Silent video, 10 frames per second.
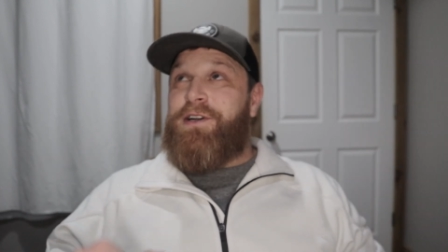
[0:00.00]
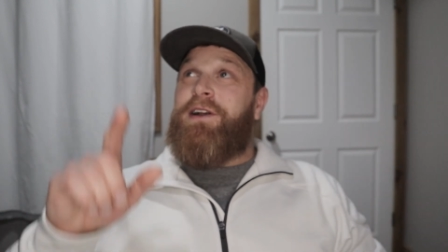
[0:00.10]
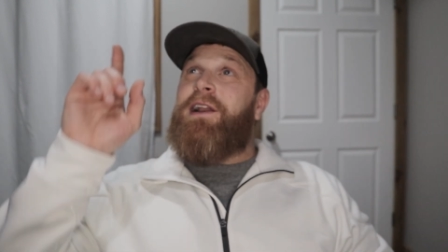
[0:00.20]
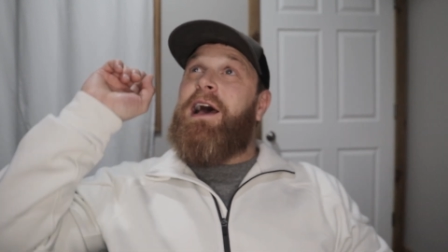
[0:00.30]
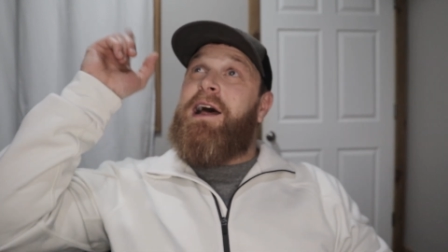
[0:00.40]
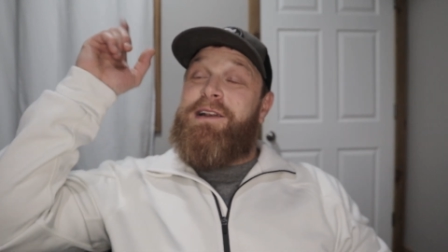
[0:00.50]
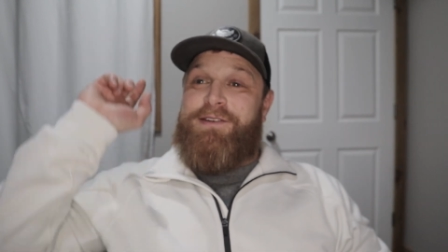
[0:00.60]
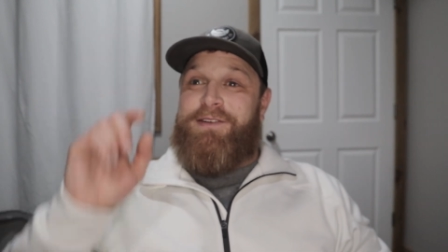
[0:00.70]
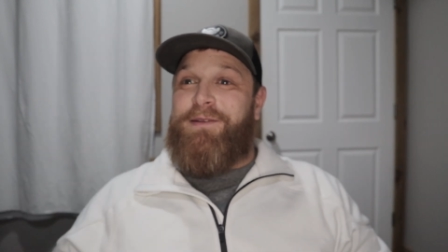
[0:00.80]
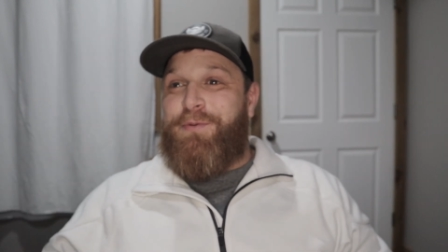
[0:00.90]
Turn it
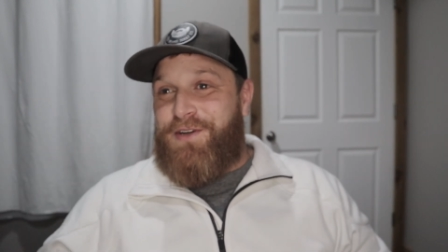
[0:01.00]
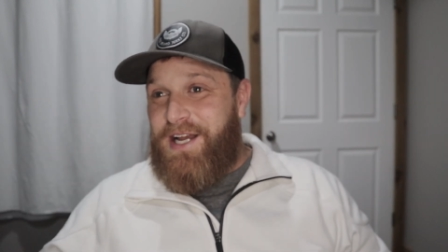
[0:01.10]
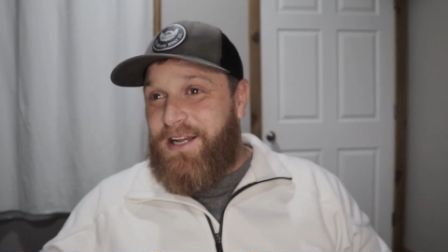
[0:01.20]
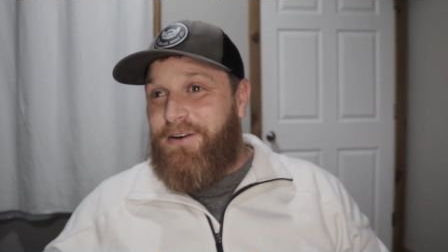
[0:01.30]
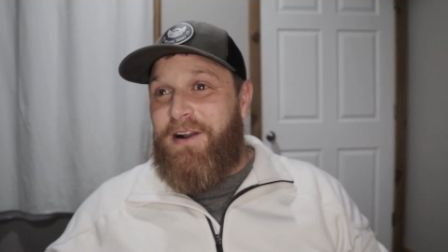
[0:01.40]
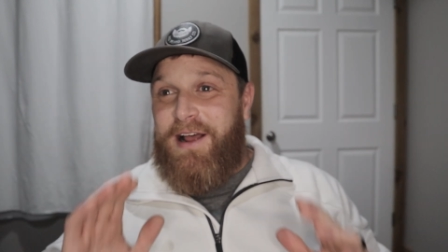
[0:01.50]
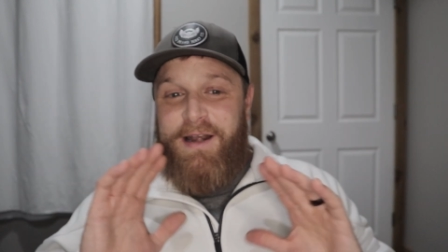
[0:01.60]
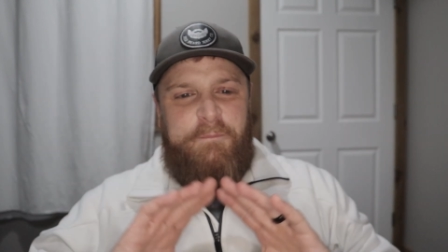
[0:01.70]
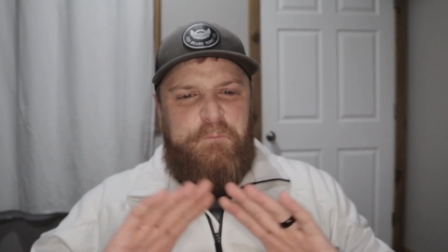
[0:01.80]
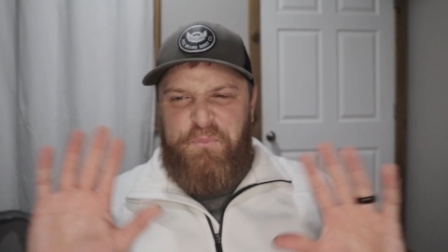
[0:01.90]
on, turn the projector
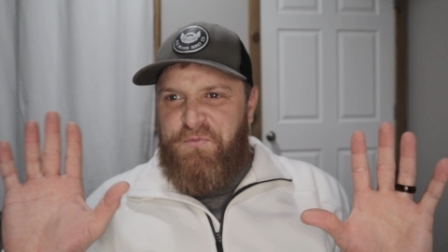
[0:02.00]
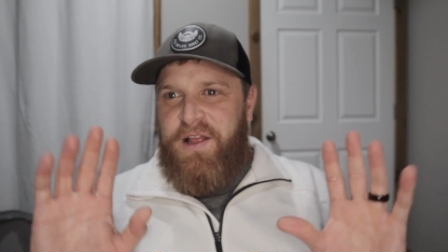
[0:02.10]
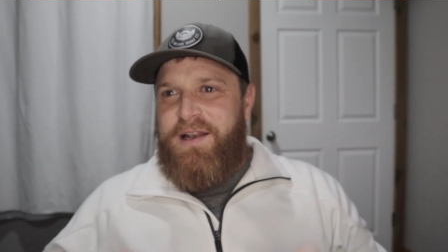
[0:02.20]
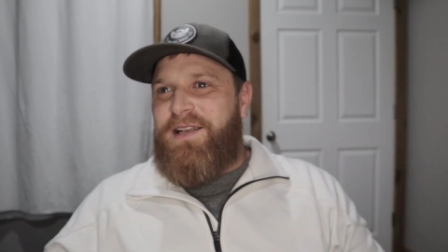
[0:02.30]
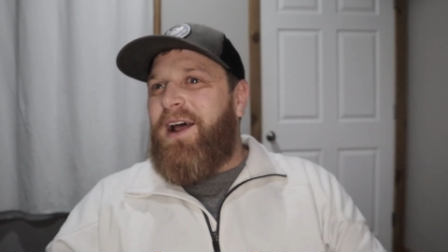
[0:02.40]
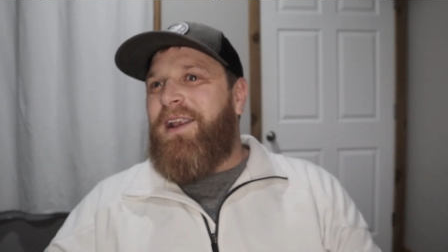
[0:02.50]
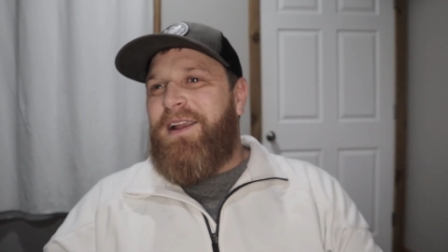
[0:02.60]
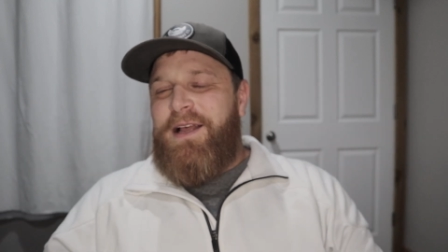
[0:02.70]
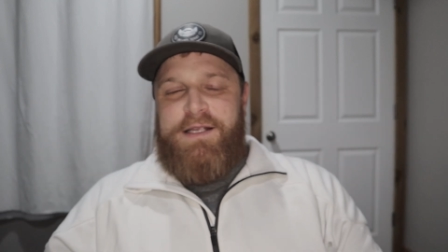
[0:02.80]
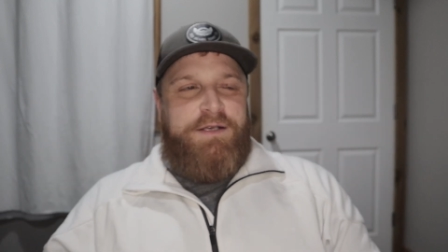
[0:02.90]
on, done.